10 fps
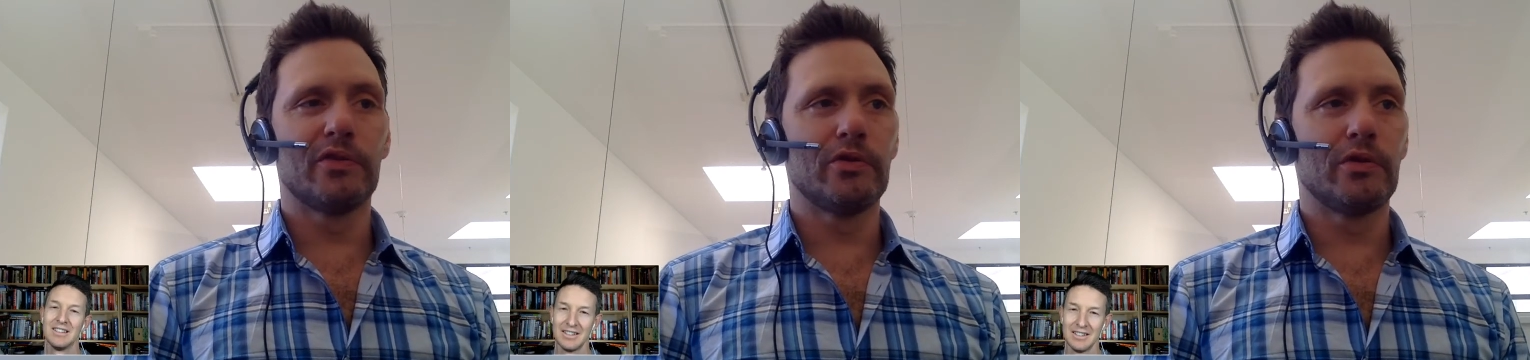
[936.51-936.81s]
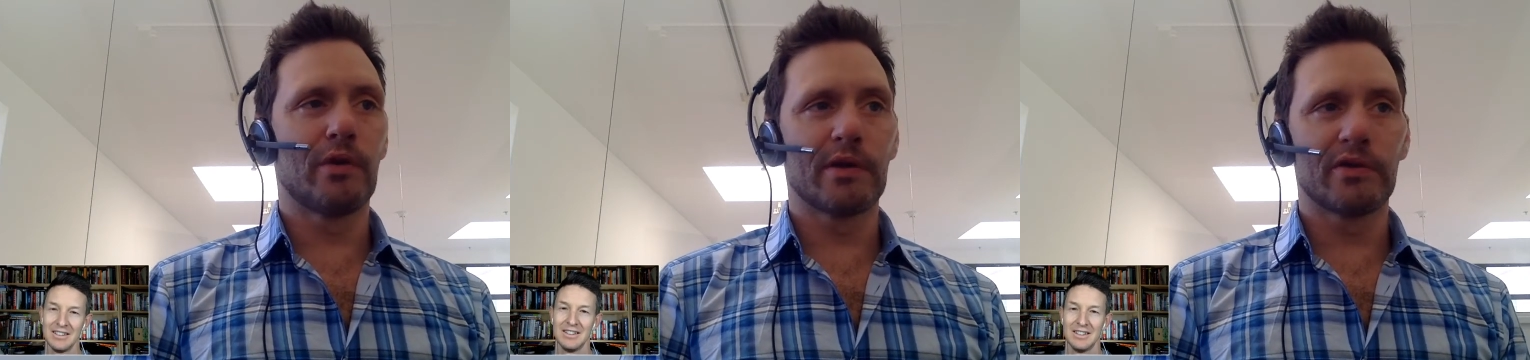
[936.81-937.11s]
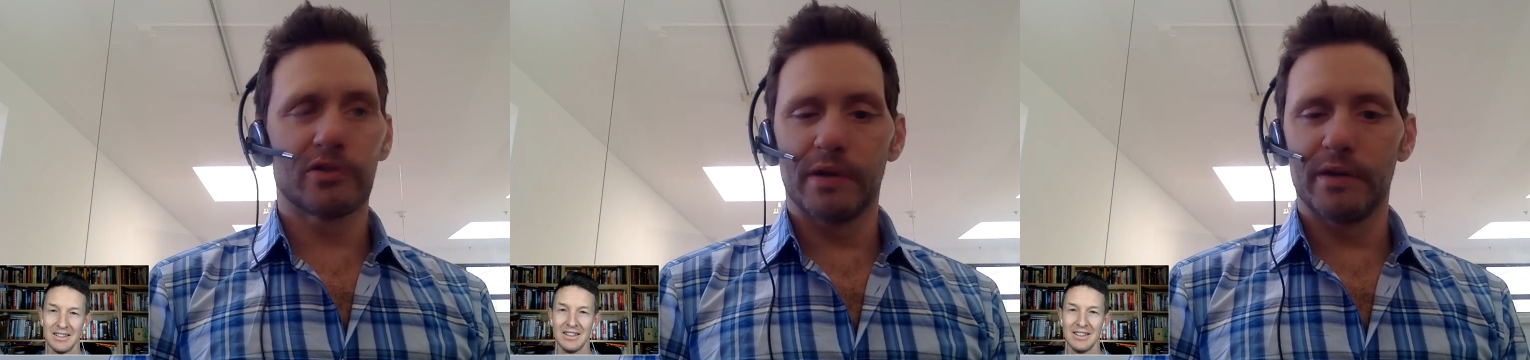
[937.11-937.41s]

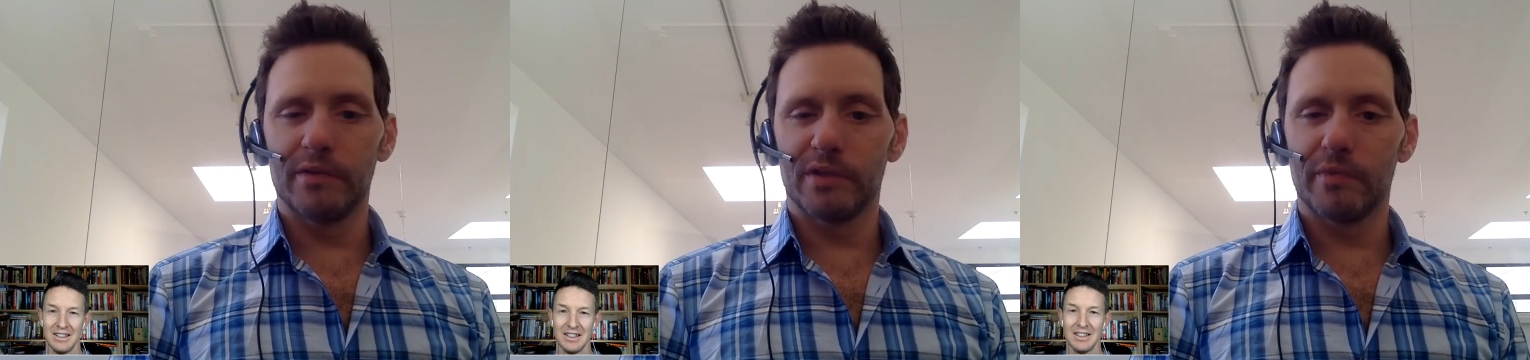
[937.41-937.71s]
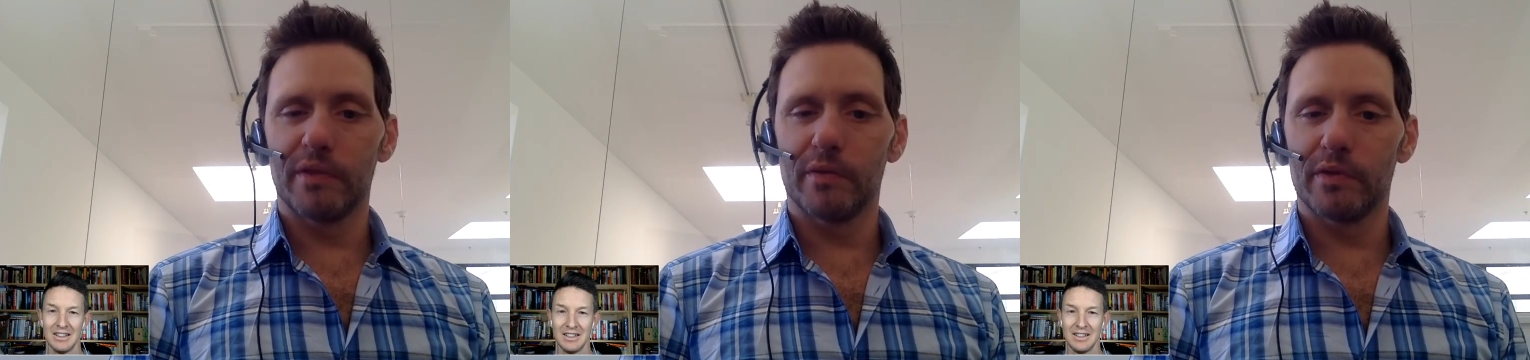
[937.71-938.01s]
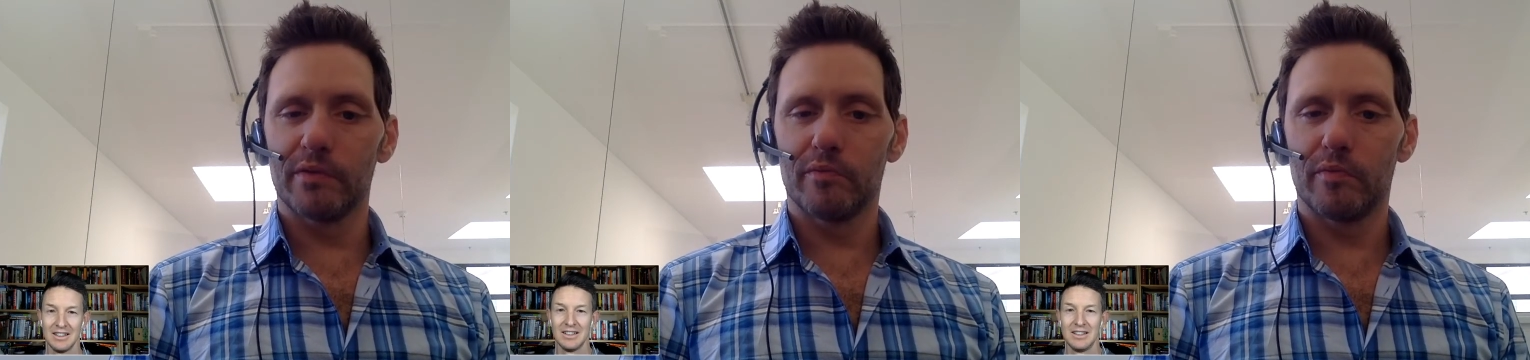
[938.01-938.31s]
Speaker 1: to create something
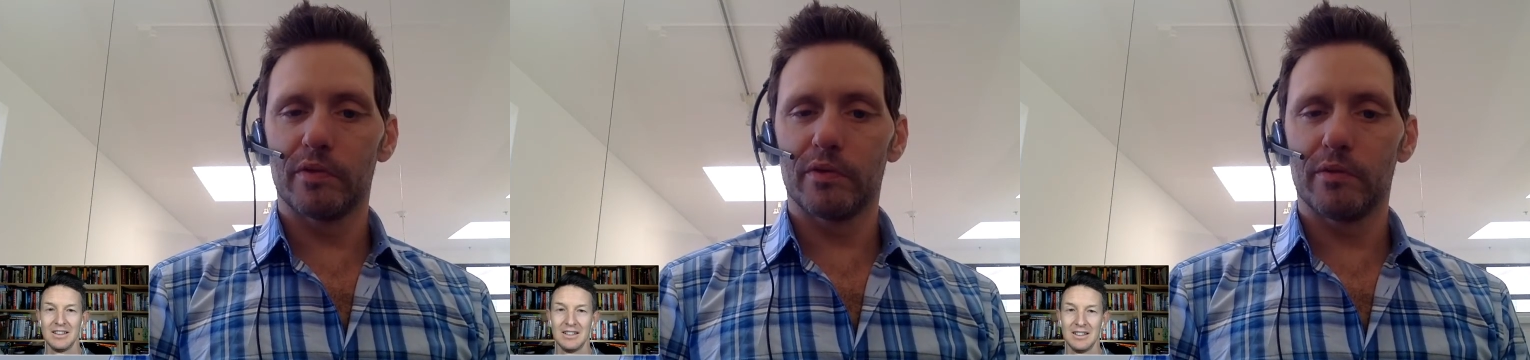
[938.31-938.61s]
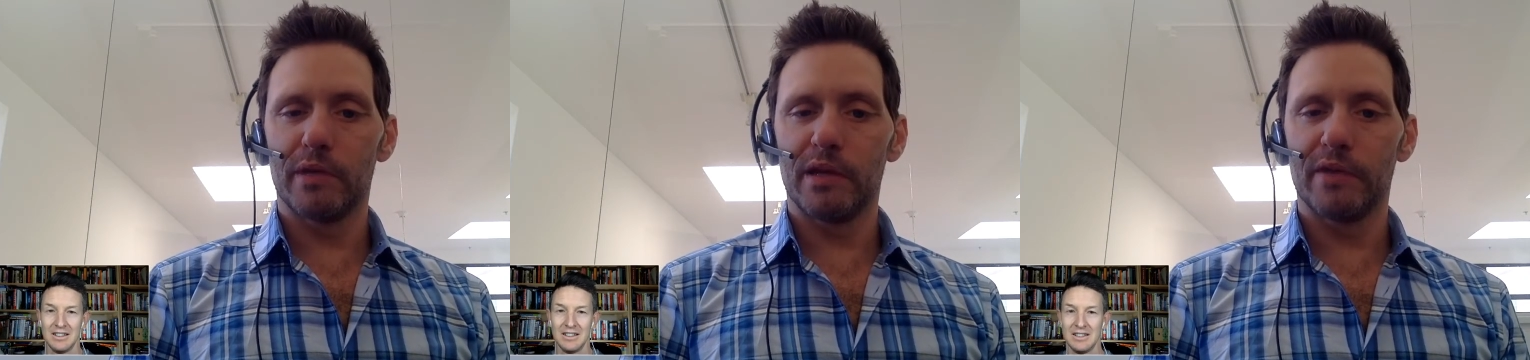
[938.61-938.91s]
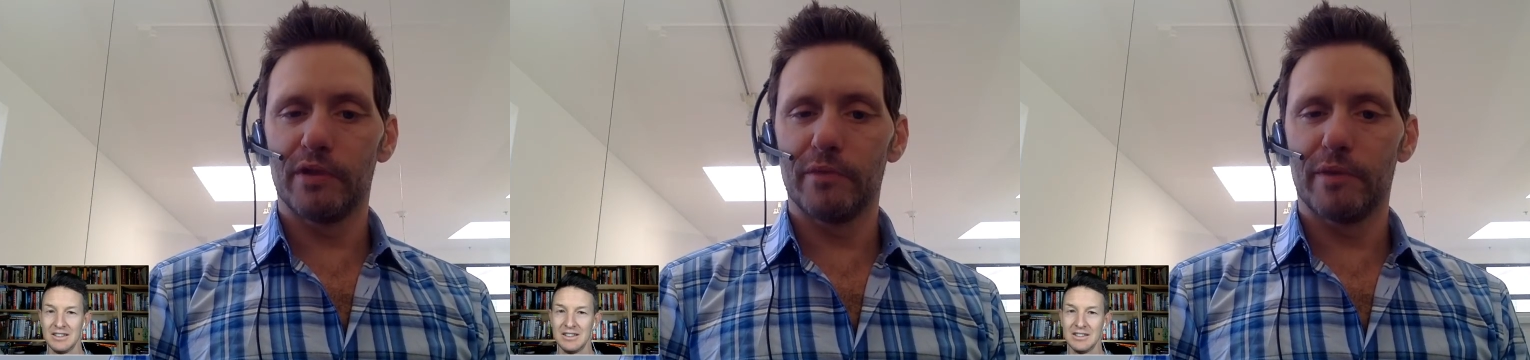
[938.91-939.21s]
with a
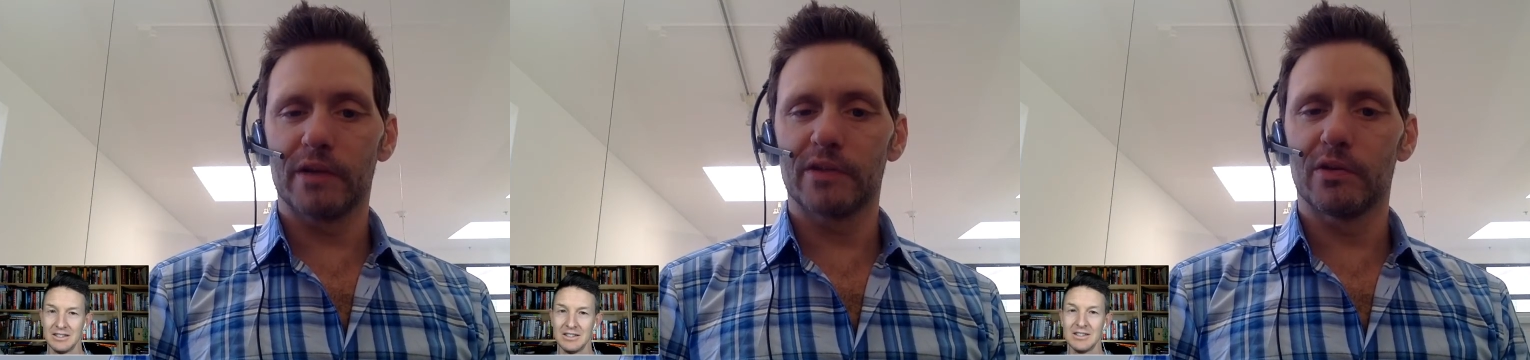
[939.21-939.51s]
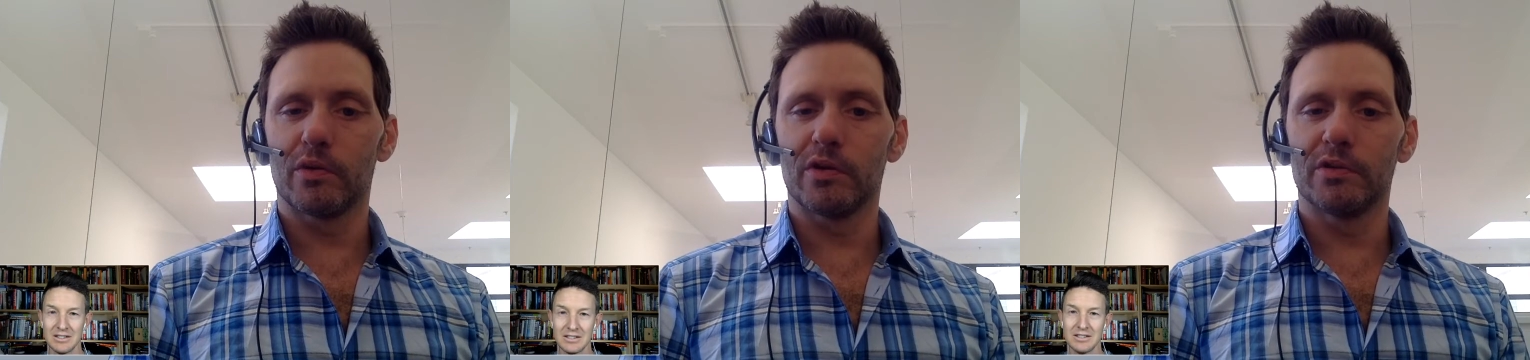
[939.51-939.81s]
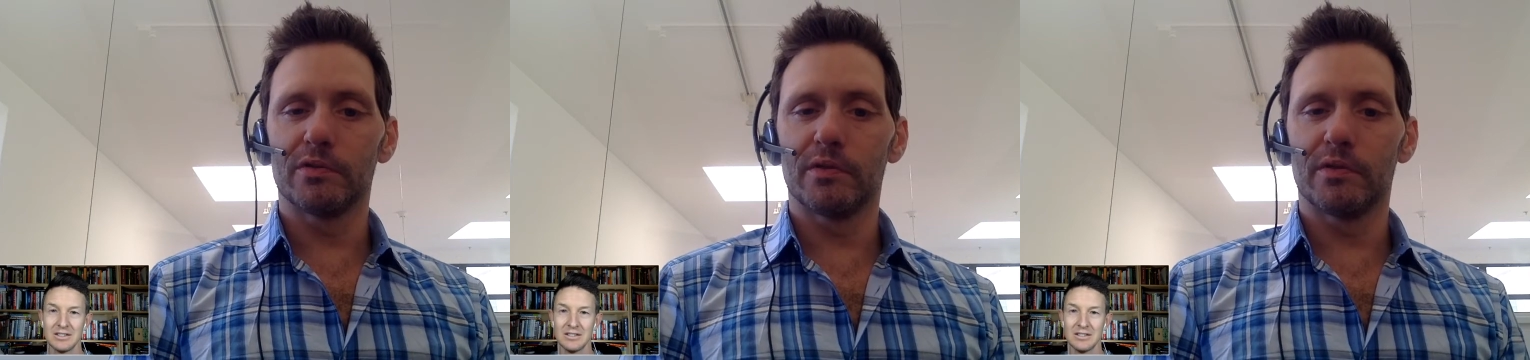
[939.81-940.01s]
meaningful impact in the world,